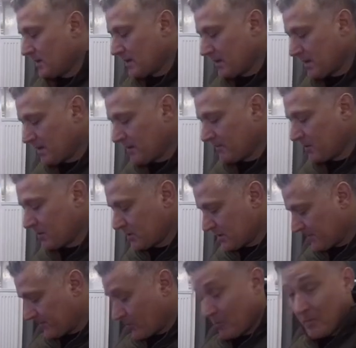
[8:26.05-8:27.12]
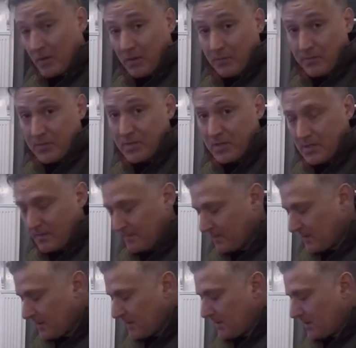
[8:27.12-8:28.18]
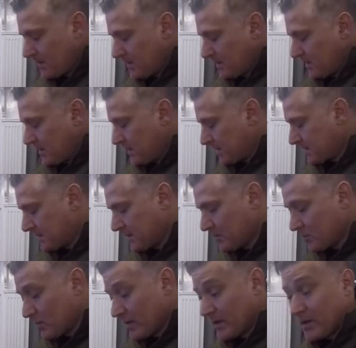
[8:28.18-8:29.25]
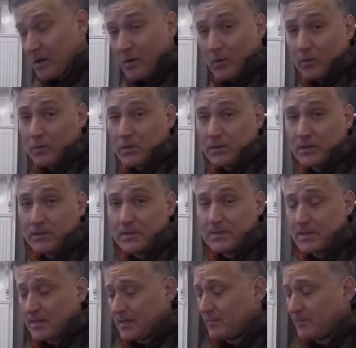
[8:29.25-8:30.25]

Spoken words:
Because I forgot my gloves yesterday, it was quite cold, and